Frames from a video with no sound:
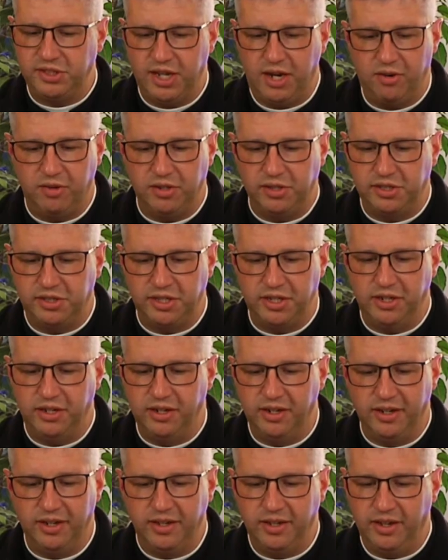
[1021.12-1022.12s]
hours, and
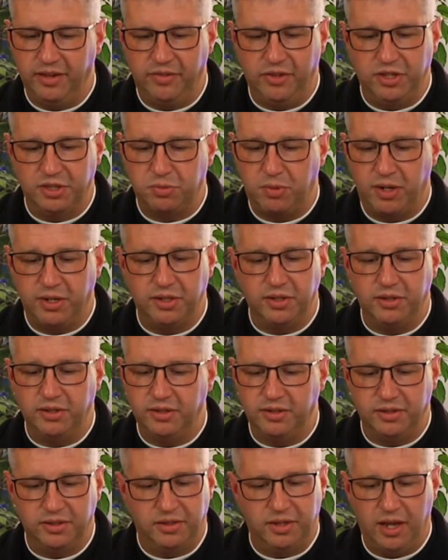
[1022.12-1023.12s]
if you just want
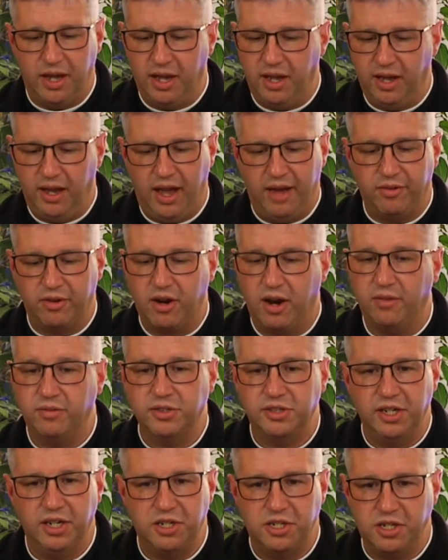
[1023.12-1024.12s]
to have a
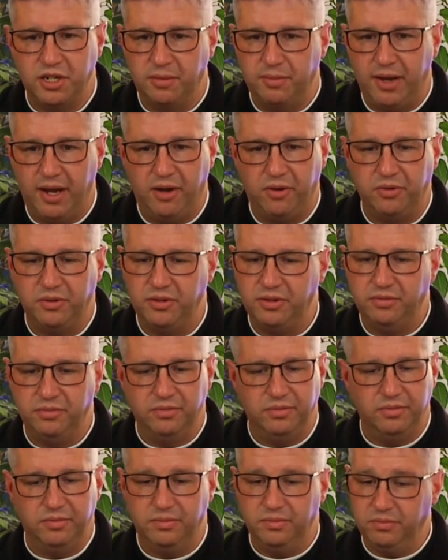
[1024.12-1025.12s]
conversation about
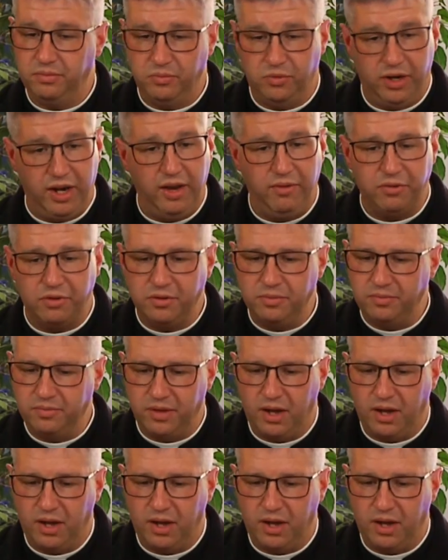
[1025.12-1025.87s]
whatever.